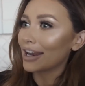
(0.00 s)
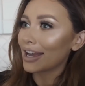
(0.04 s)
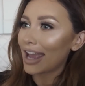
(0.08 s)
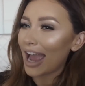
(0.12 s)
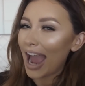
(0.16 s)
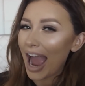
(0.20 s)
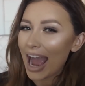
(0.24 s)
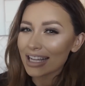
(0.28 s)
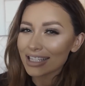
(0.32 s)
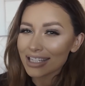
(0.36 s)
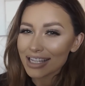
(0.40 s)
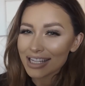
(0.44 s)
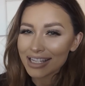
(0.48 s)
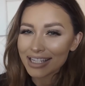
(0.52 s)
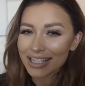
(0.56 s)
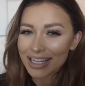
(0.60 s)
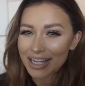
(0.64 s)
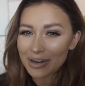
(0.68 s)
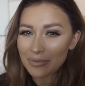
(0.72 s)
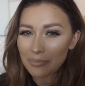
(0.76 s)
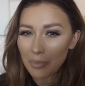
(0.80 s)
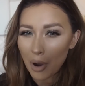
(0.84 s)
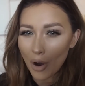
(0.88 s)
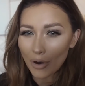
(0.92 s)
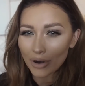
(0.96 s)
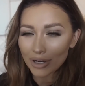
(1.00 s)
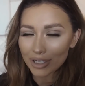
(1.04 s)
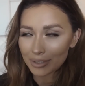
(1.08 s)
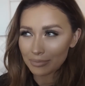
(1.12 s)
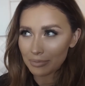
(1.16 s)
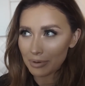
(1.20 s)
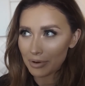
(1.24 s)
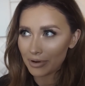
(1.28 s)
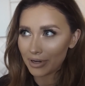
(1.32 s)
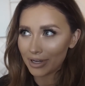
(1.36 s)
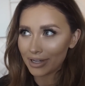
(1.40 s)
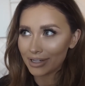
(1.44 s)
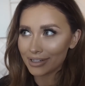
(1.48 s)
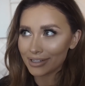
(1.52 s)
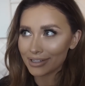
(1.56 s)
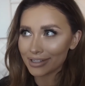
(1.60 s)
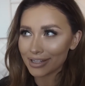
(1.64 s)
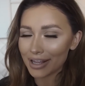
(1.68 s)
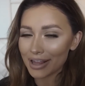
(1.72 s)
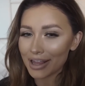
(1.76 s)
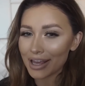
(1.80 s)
Like, it has a cinema experience.